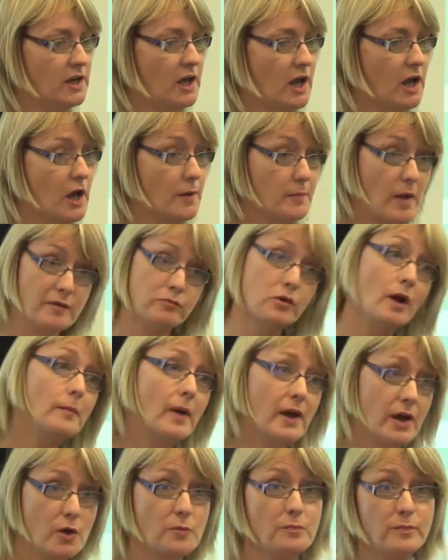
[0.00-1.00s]
I've run
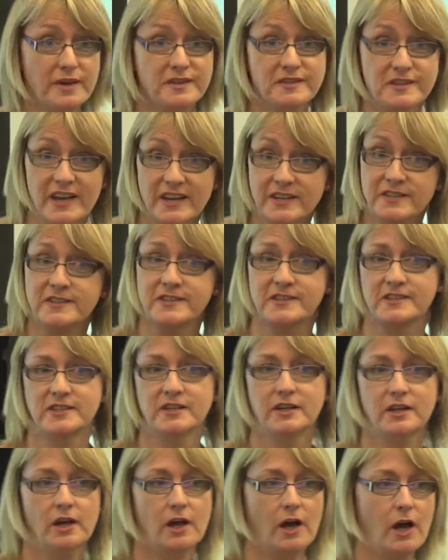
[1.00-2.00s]
my own business
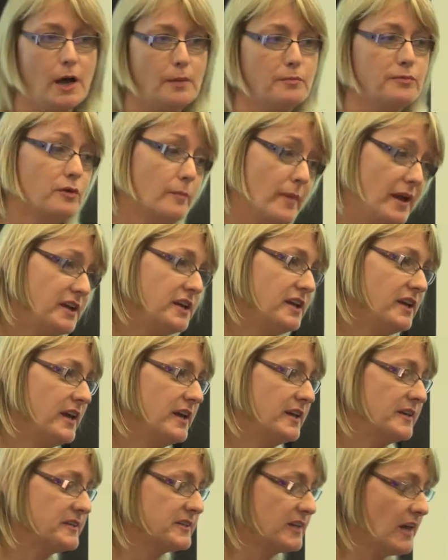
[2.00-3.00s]
for many
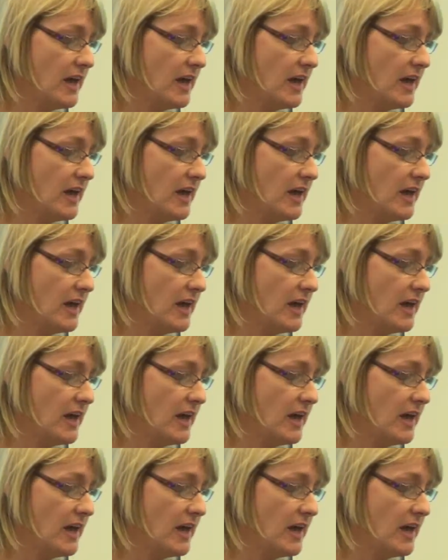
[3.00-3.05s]
years,